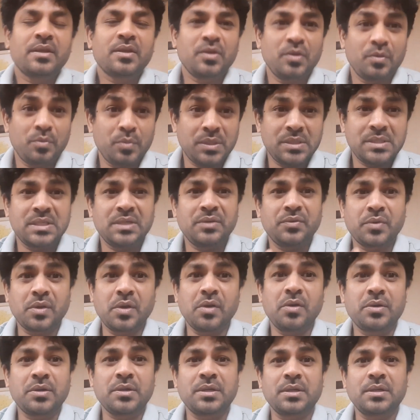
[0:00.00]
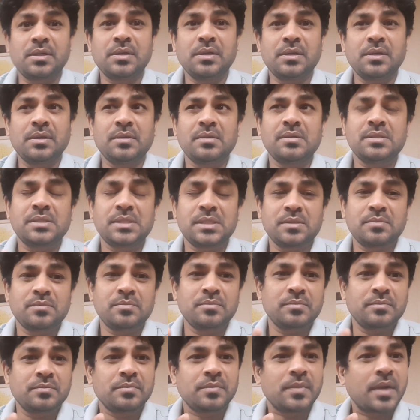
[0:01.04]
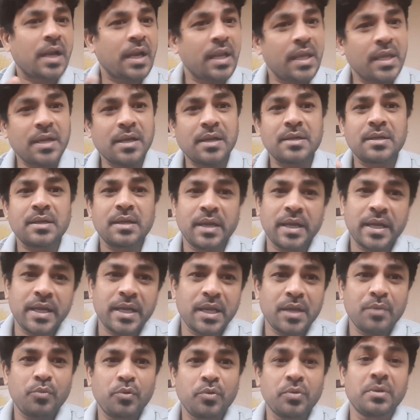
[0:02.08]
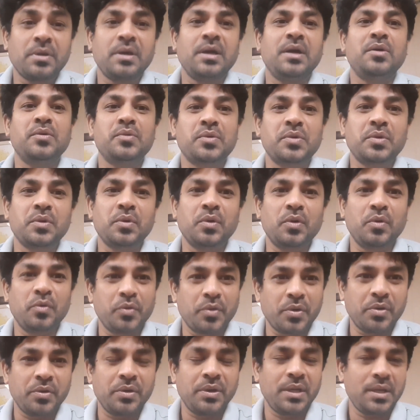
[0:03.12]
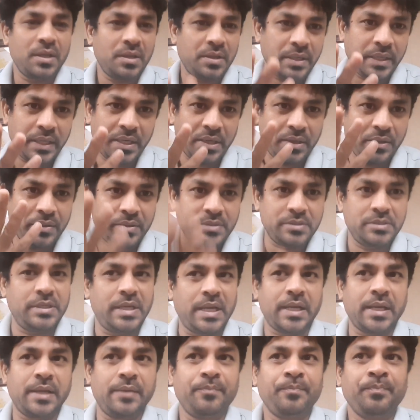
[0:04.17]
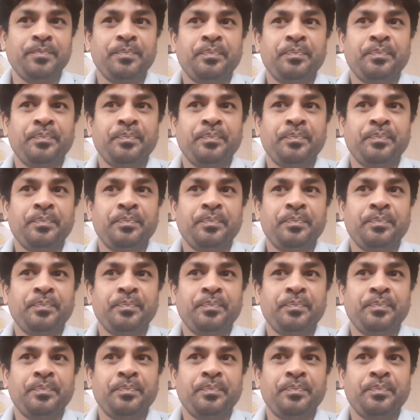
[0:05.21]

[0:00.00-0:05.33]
you must have got uh, some clear-cut idea about how to overhaul a hydraulic jack